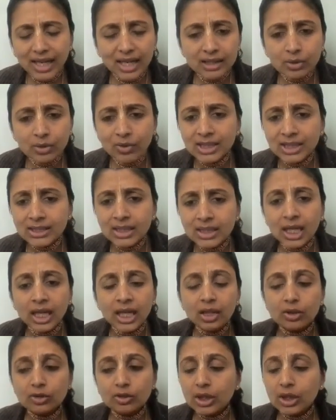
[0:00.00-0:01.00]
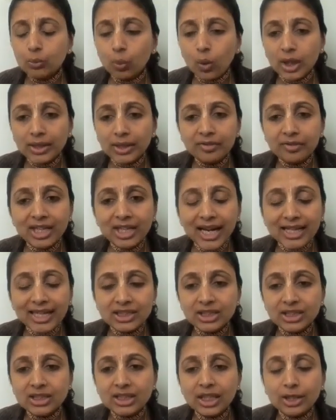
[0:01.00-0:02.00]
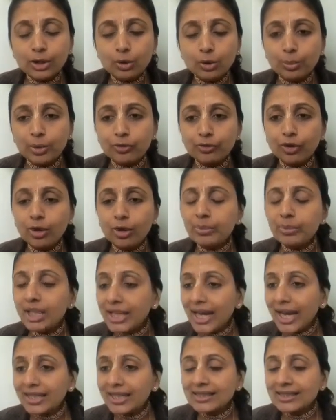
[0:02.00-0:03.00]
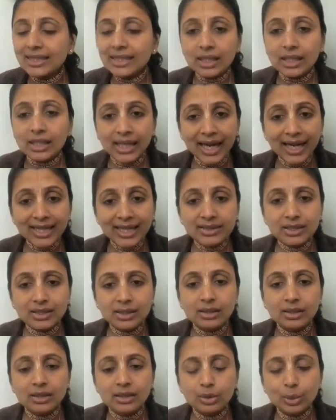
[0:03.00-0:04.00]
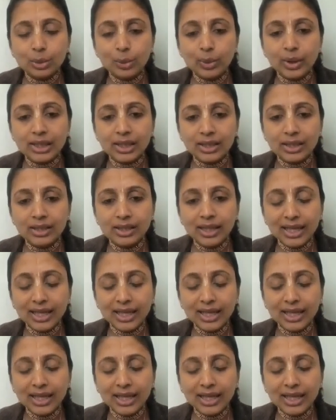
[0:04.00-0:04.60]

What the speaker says: Otherwise, see, whatever actions that you perform, it has a reaction to it.